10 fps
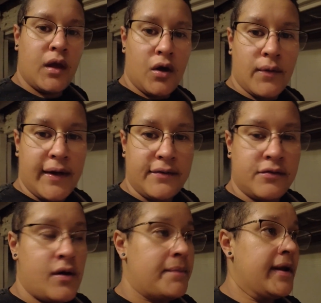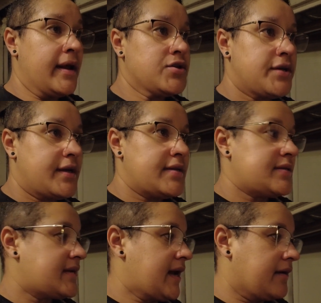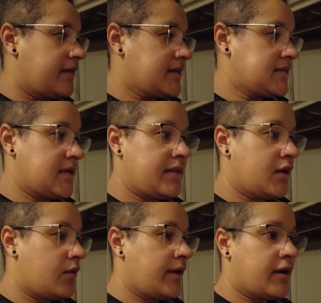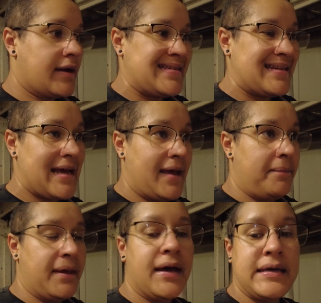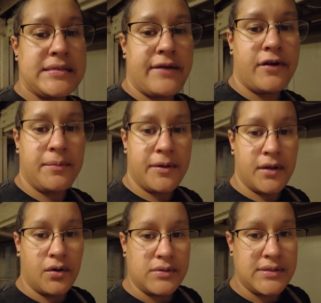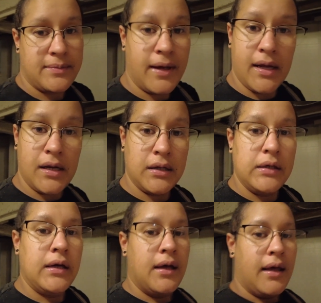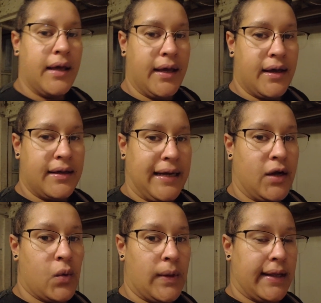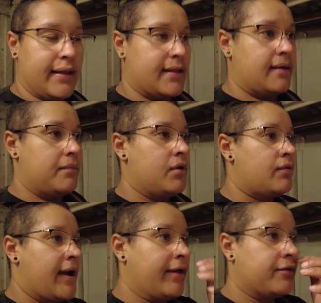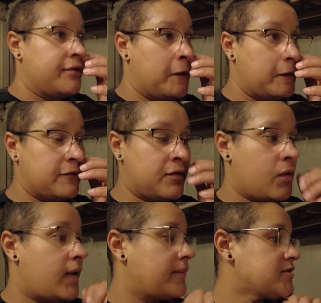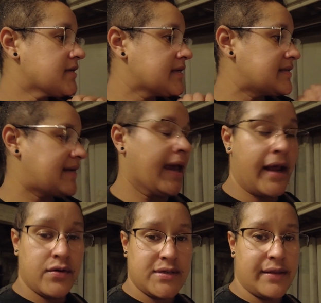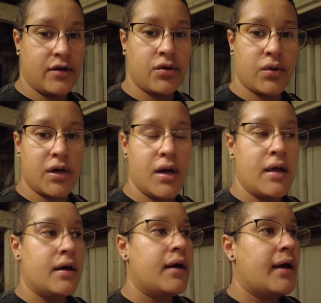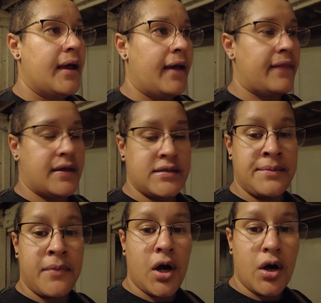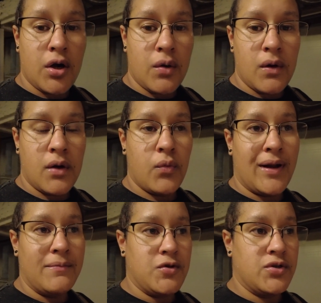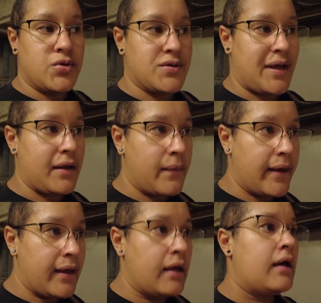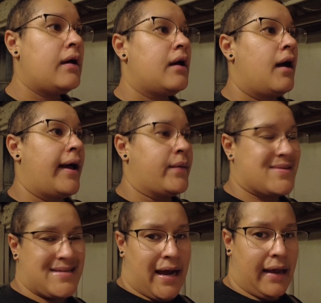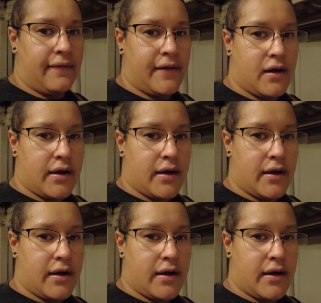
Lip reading: Okay, so I'm not actually going to stack this in the goat area tonight because I already put the goats to bed and I don't want to get them riled. So I'm just going to stack it outside their door, and then tomorrow when I'm doing chores anyway, I will stack it in their